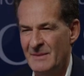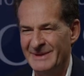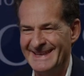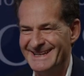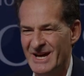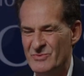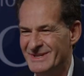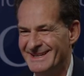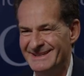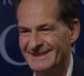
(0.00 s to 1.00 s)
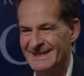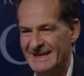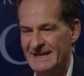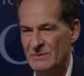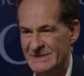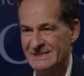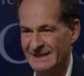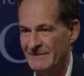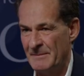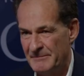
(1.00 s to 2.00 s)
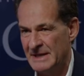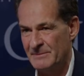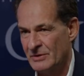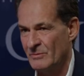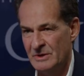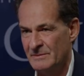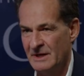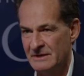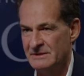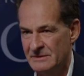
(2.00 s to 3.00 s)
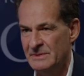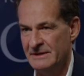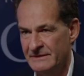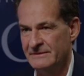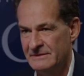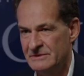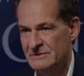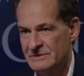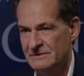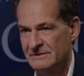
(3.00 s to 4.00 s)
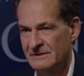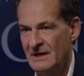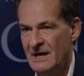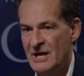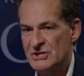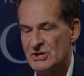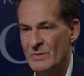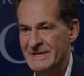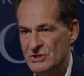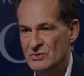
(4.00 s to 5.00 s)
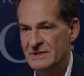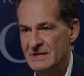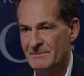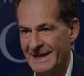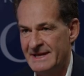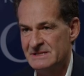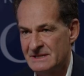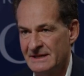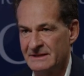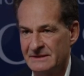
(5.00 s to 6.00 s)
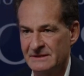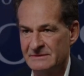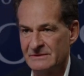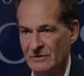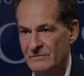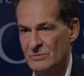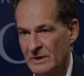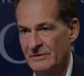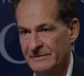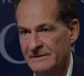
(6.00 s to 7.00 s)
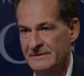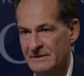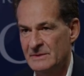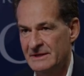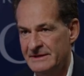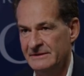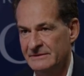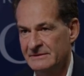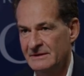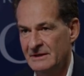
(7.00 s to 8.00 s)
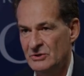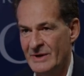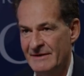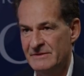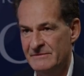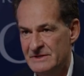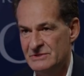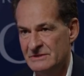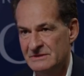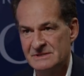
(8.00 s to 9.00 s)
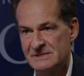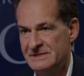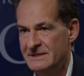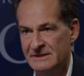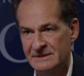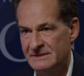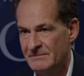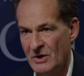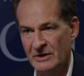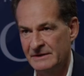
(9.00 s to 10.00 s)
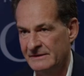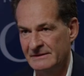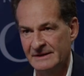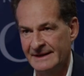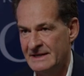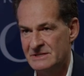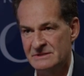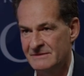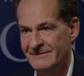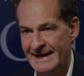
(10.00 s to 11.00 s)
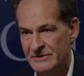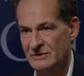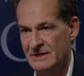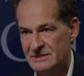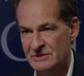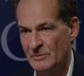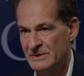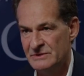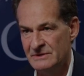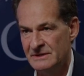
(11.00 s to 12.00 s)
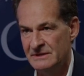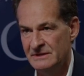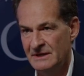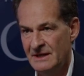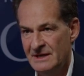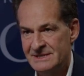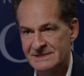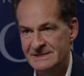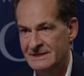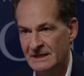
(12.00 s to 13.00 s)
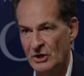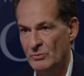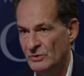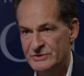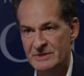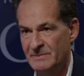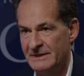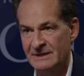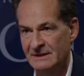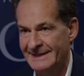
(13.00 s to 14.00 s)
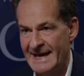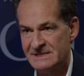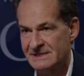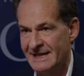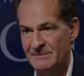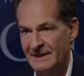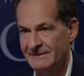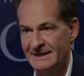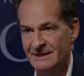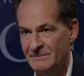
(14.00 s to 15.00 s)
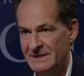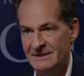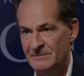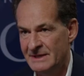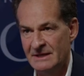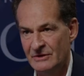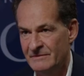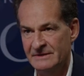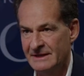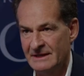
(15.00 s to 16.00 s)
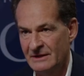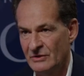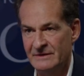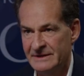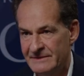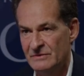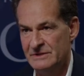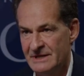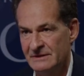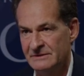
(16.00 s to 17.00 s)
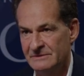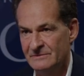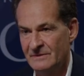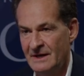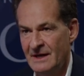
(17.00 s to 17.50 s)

But they don't. In, they, we still have a big problem going to the big institutions. So we do need players like the sovereign wealth funds in the Middle East who have the vision, see the market dislocation and value creation opportunity, see the global geopolitical landscape that they can be in the middle of and get a lot of leverage out of.